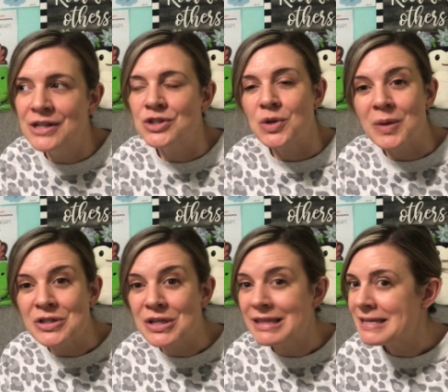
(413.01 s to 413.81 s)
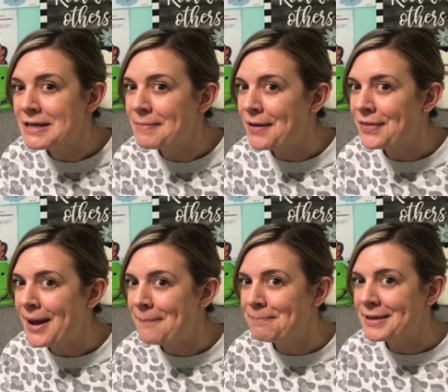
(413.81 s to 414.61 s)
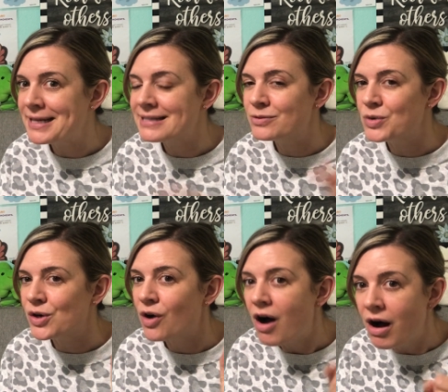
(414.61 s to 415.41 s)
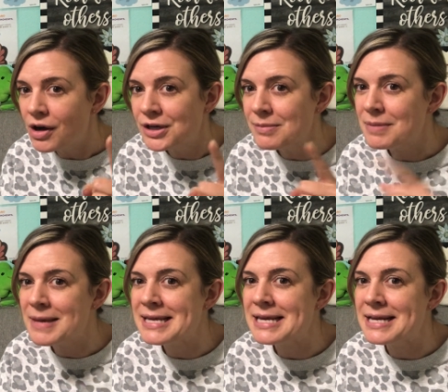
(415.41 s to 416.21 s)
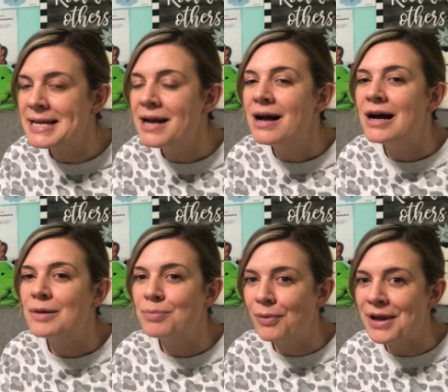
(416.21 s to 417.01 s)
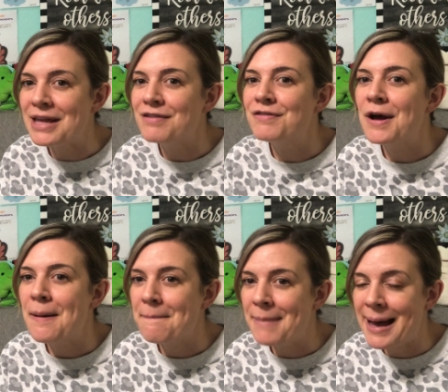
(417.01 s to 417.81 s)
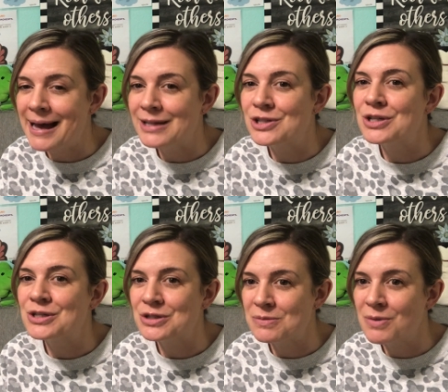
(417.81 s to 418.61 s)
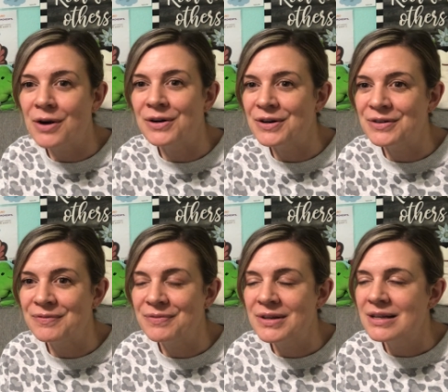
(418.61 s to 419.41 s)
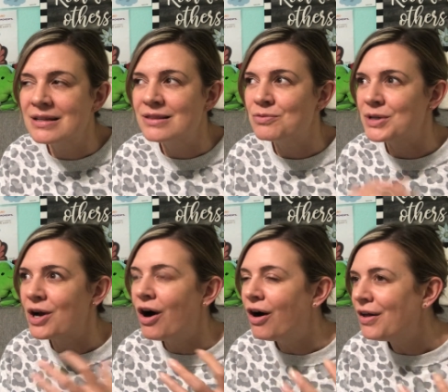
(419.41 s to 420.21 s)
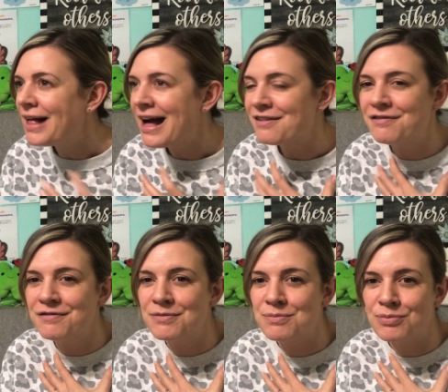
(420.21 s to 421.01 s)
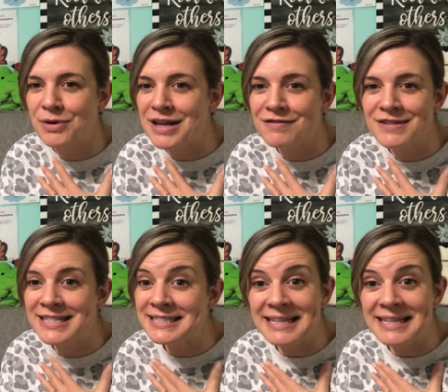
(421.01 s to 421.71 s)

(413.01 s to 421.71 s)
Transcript: So I want you to think about that because we are all going to be making a brave badge tomorrow. We all have braveness